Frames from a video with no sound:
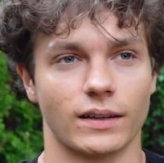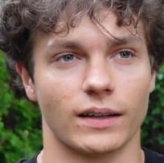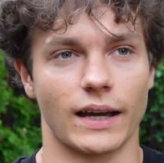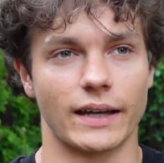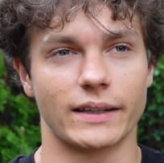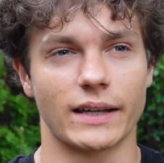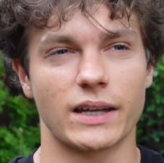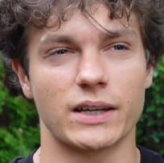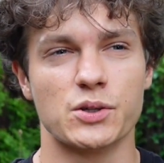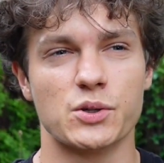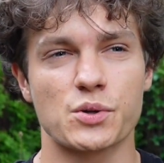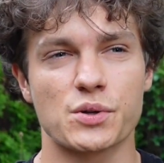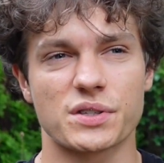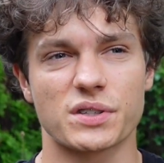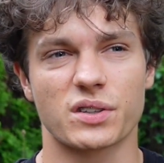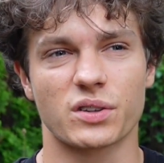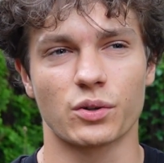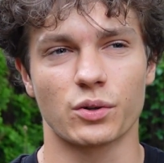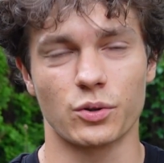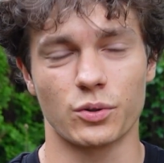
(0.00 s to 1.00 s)
and I
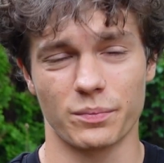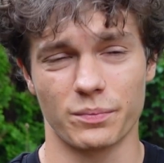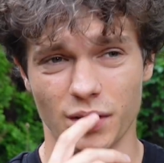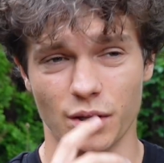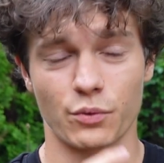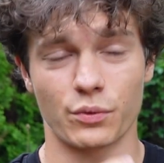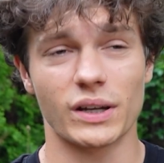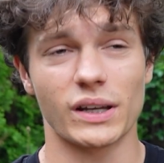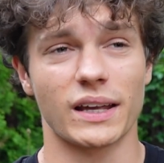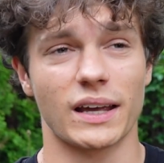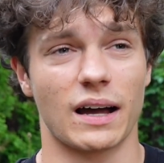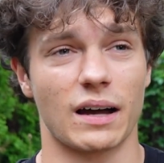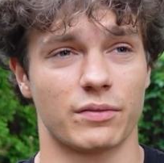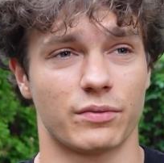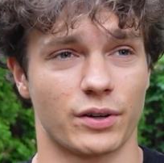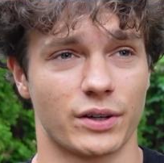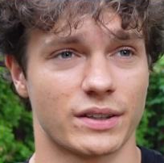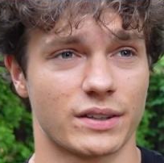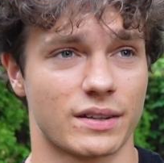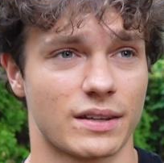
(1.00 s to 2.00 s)
used to really
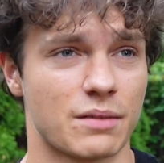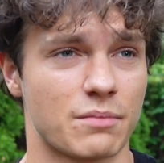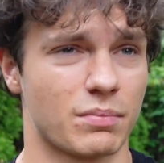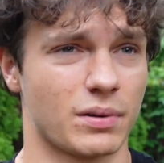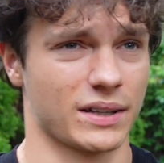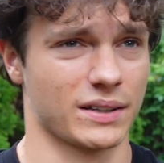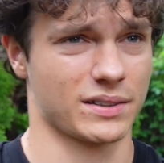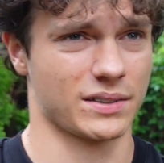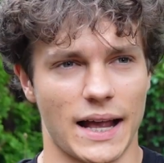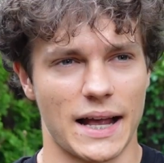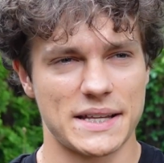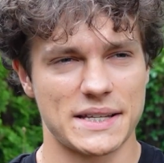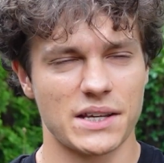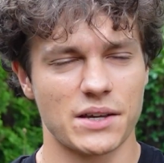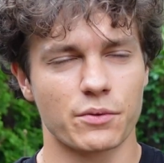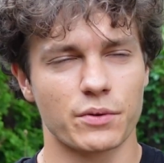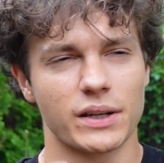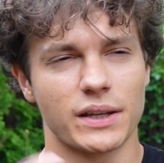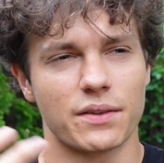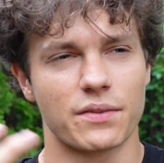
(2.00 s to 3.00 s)
avoid them, but as I
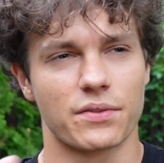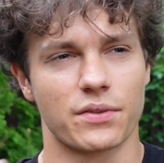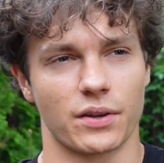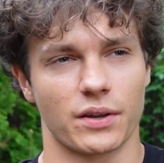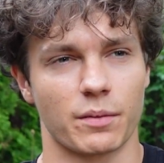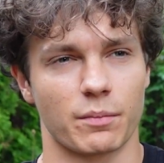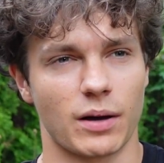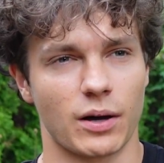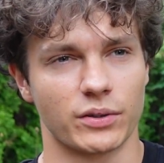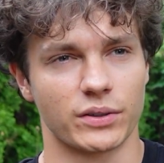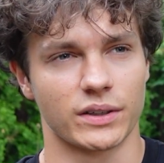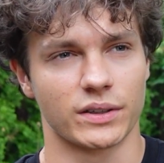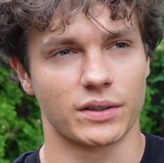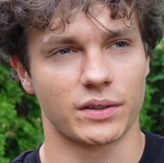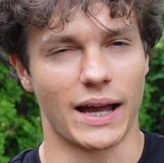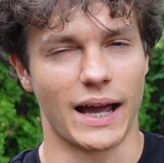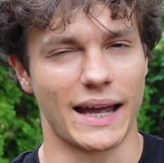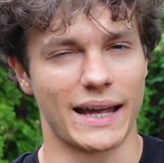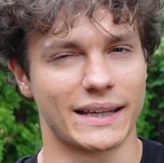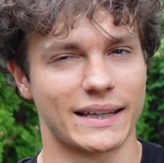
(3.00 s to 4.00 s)
really thought about it,
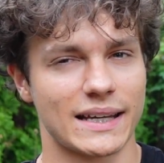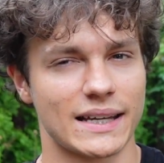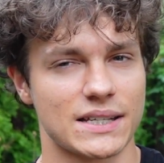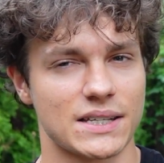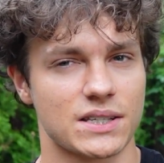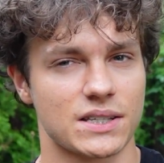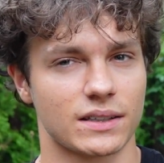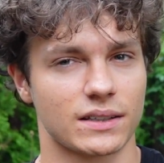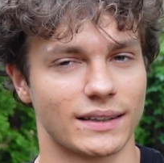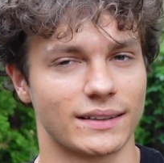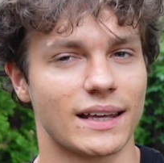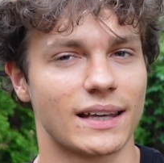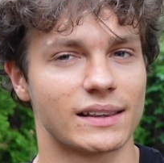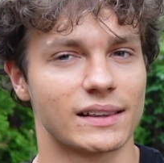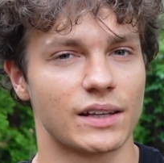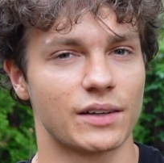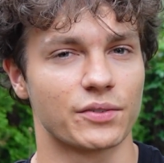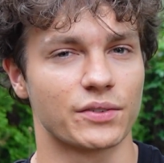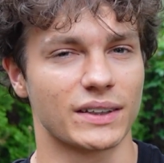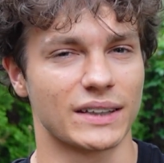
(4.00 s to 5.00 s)
I guess the
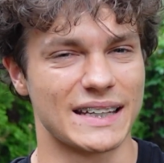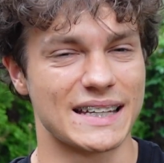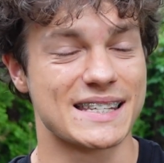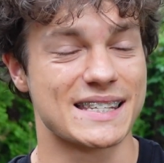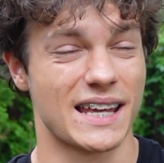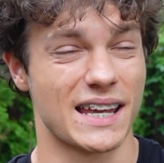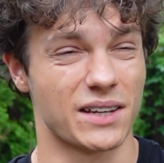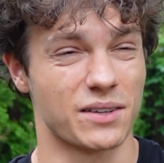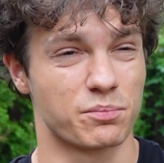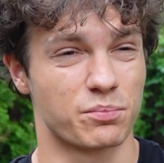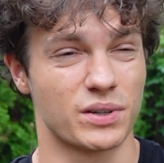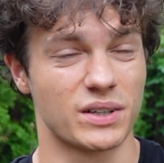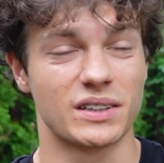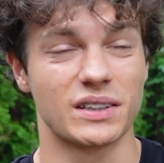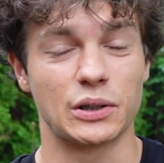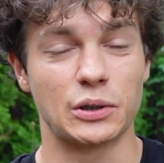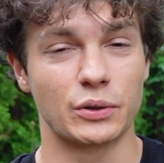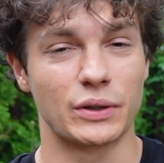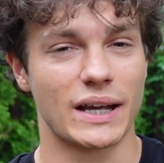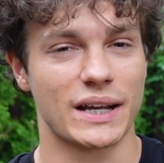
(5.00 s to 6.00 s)
deadlift is a
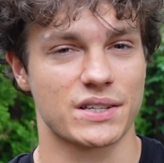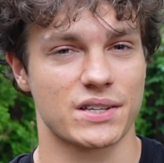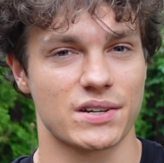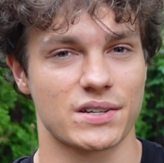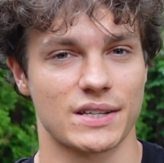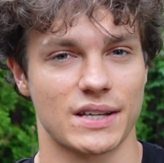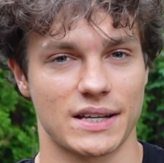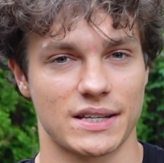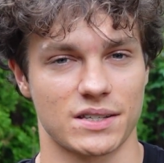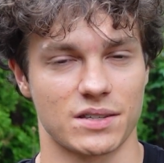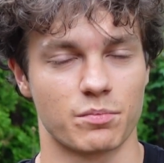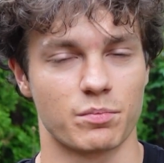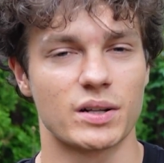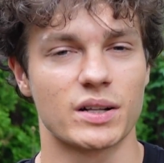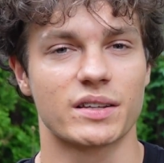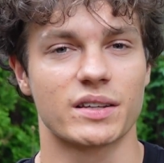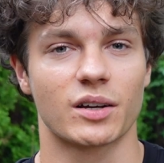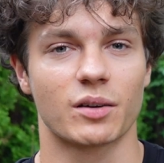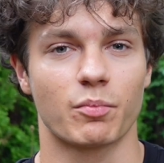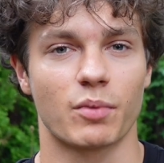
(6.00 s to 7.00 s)
pretty good exercise in
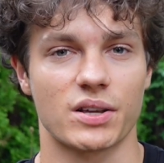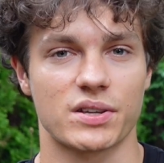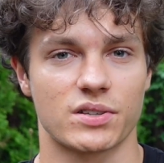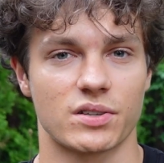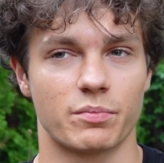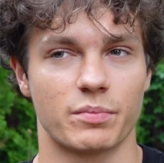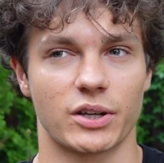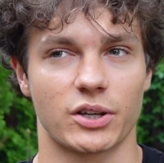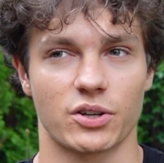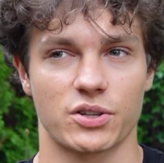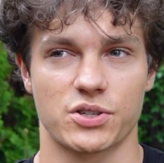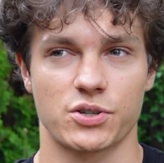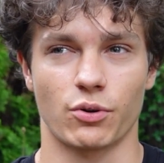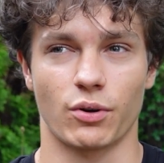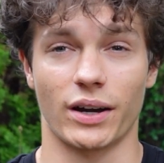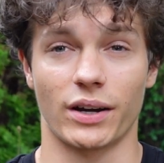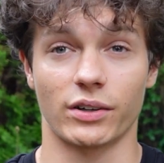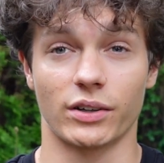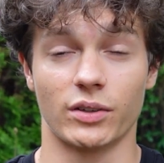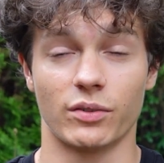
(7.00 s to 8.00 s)
building muscle because you
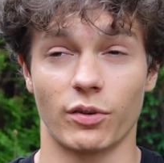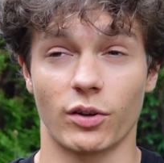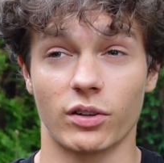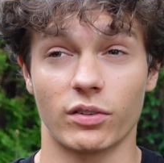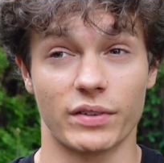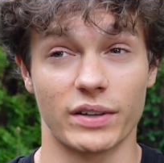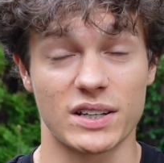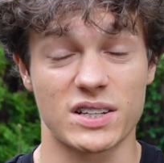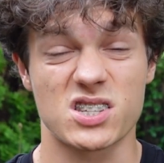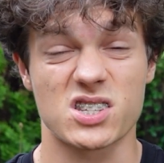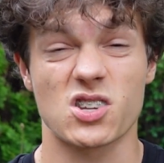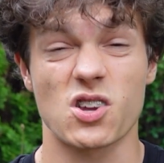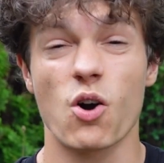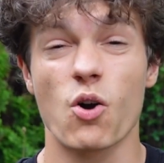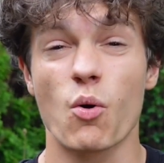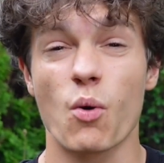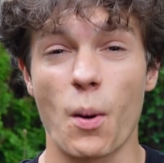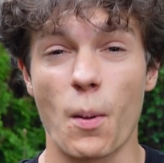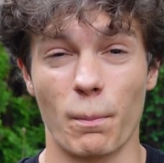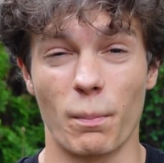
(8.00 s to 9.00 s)
are involving
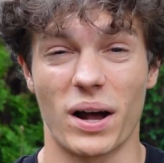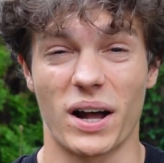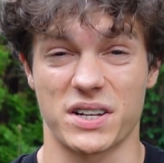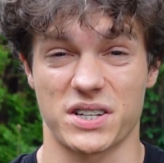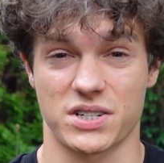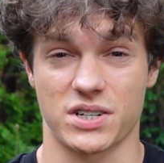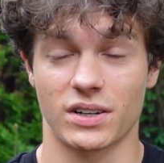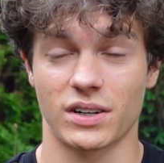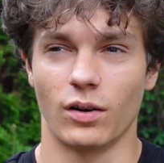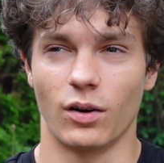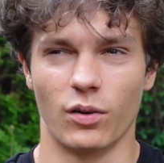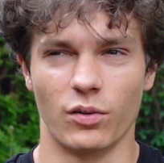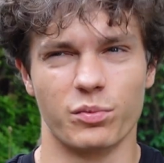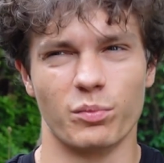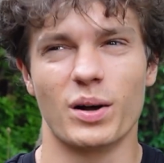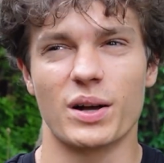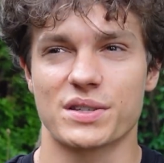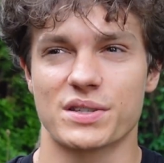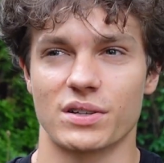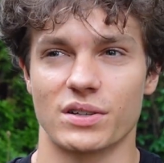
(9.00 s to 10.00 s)
so much of
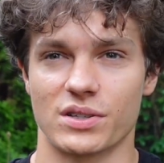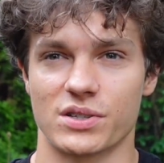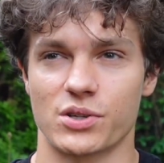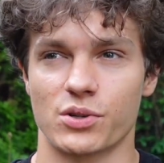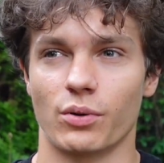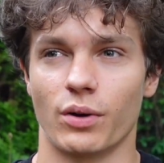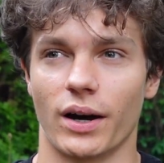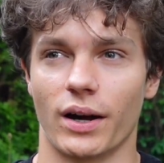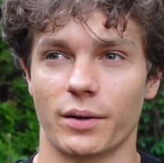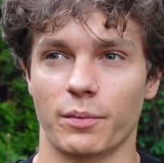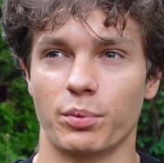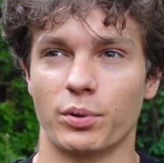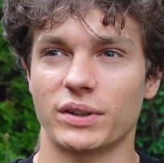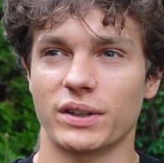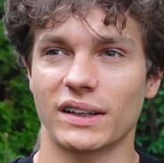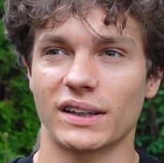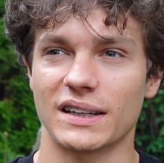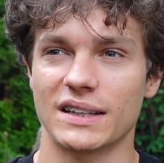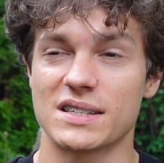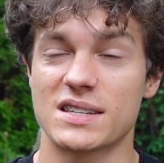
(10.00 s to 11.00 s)
muscles, you are
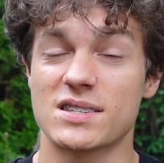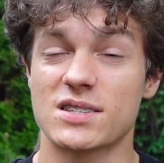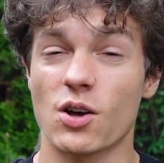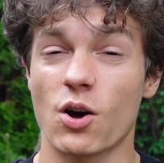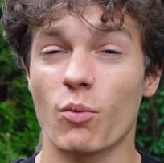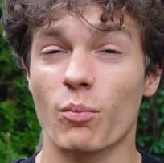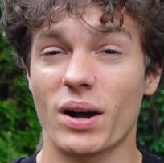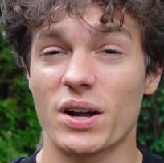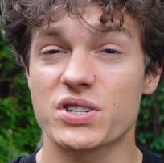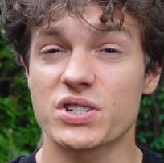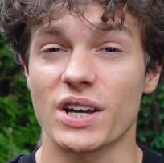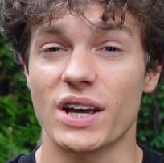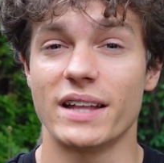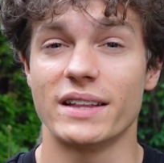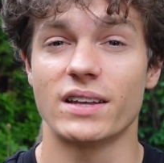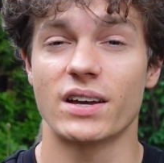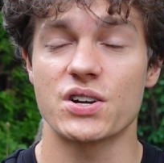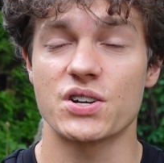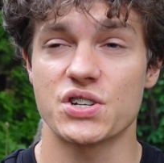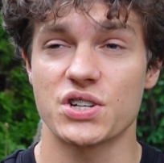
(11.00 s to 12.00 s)
putting in so much
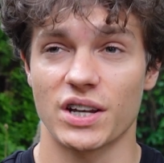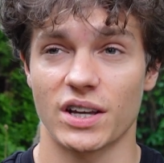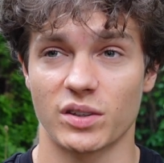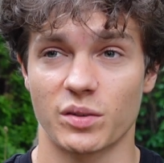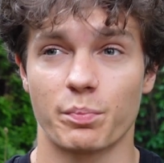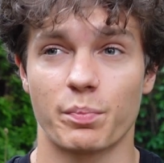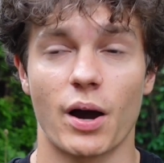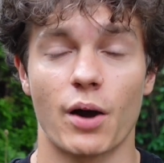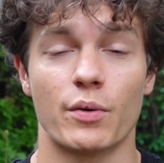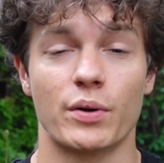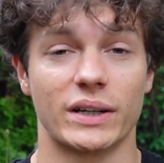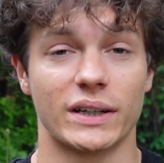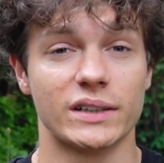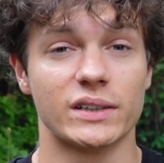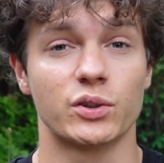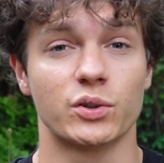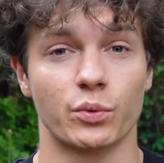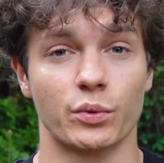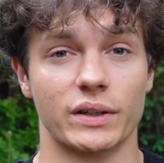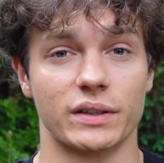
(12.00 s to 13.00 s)
energy and power
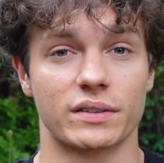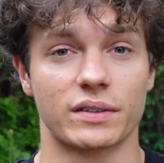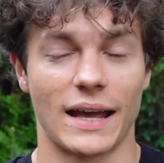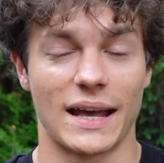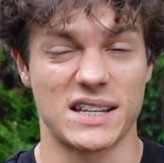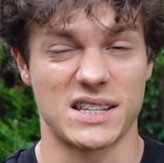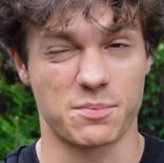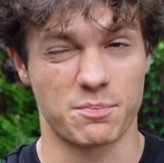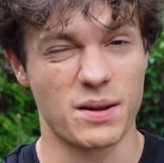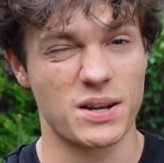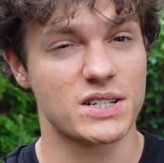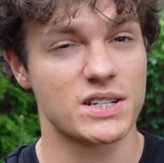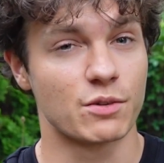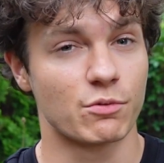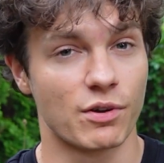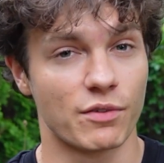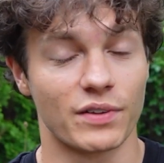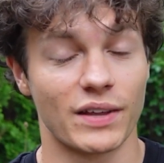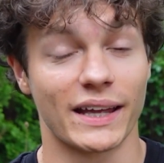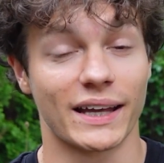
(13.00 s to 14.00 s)
into it, especially
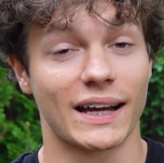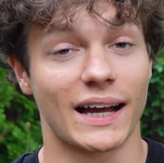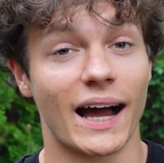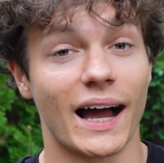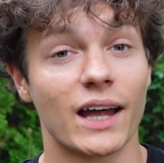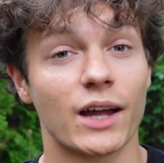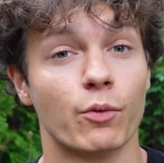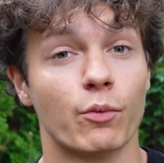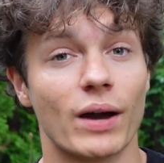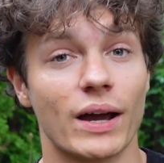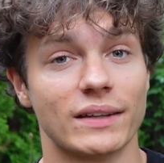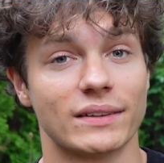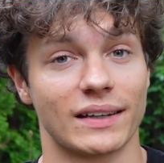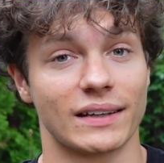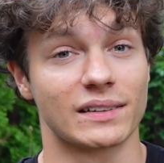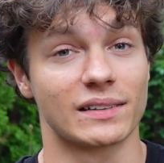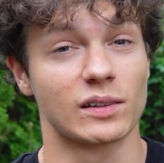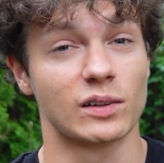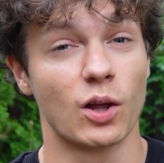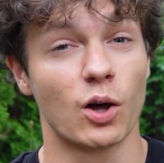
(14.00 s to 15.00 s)
with like high weight
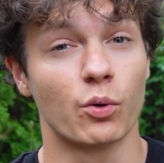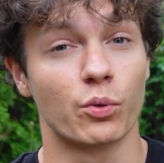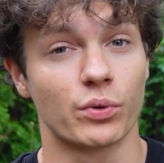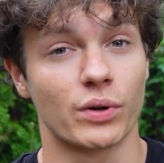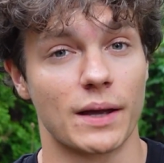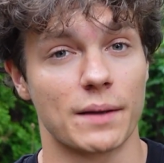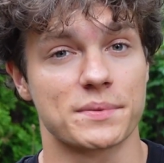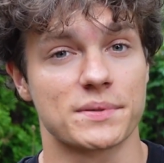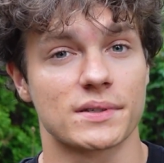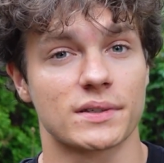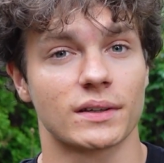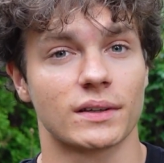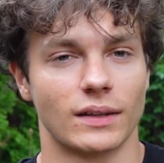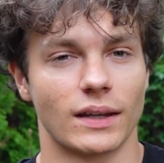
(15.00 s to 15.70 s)
and low reps,